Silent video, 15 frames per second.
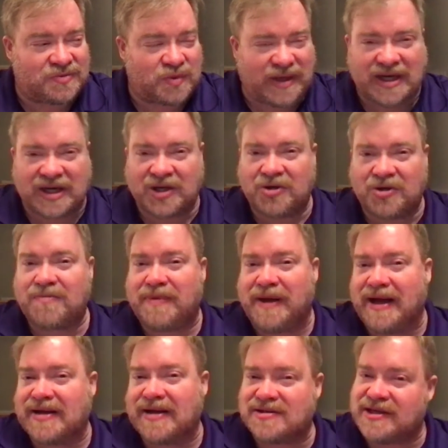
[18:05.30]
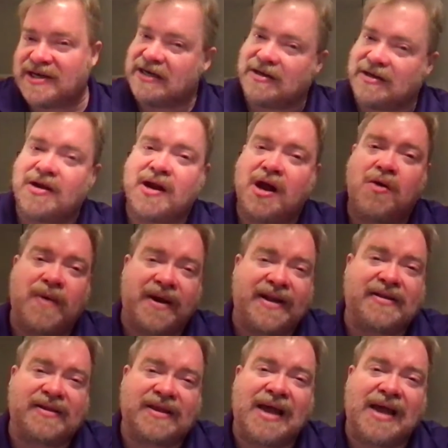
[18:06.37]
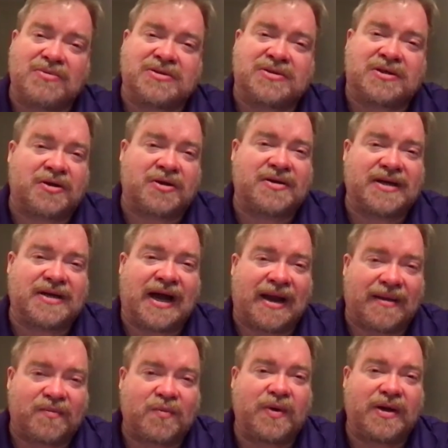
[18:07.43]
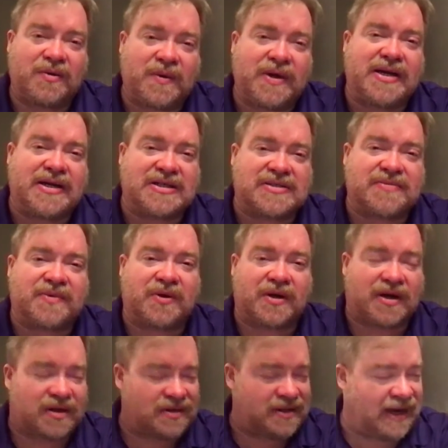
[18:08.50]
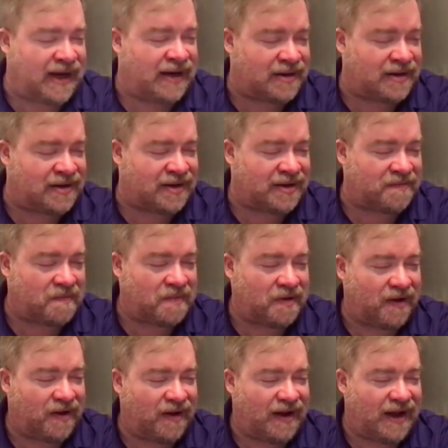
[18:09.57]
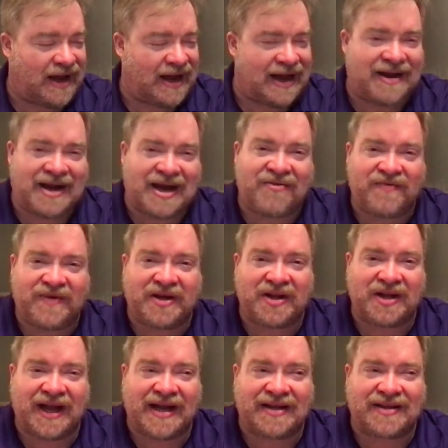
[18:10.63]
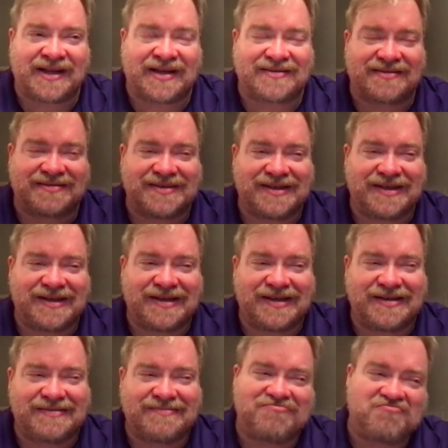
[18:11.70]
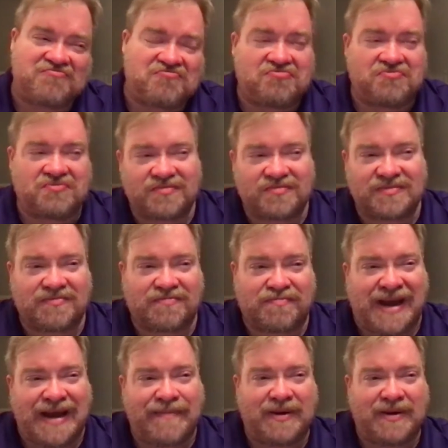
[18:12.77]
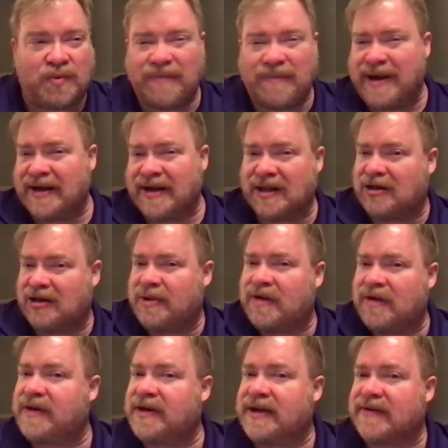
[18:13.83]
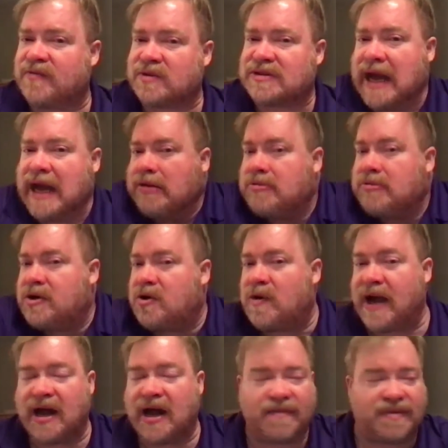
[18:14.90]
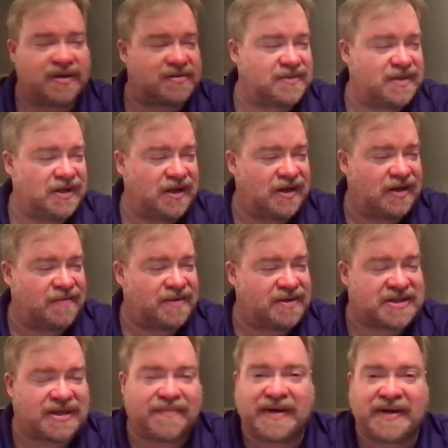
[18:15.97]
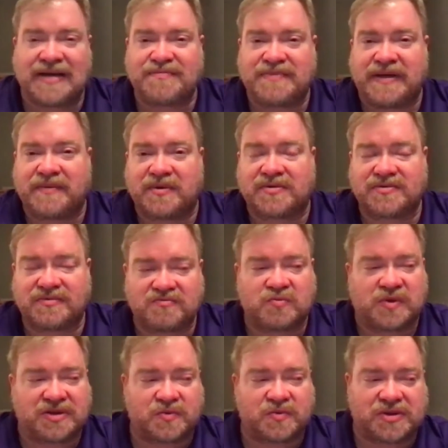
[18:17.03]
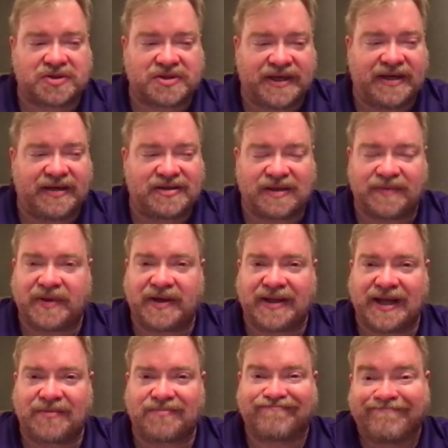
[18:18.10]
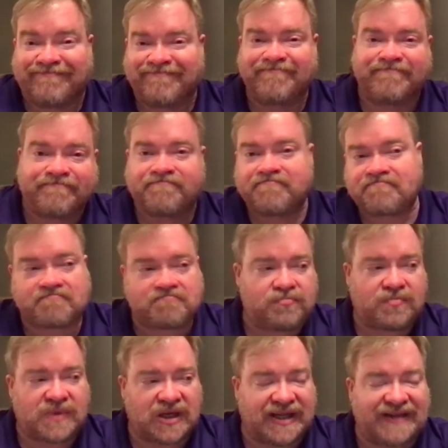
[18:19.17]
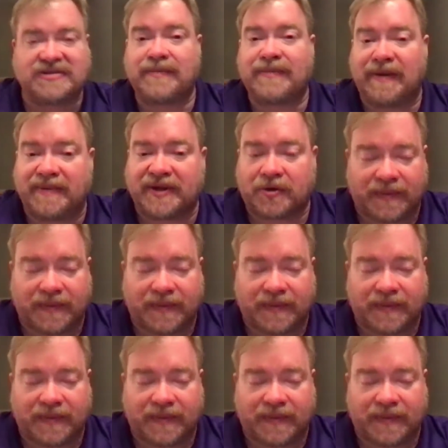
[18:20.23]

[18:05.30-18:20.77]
we can look back and say, you know what, that was a good time. We did some good. And I feel like that maybe we made a little bit of a difference. I don't know how, but sometimes people will see something that lifts them up a little bit.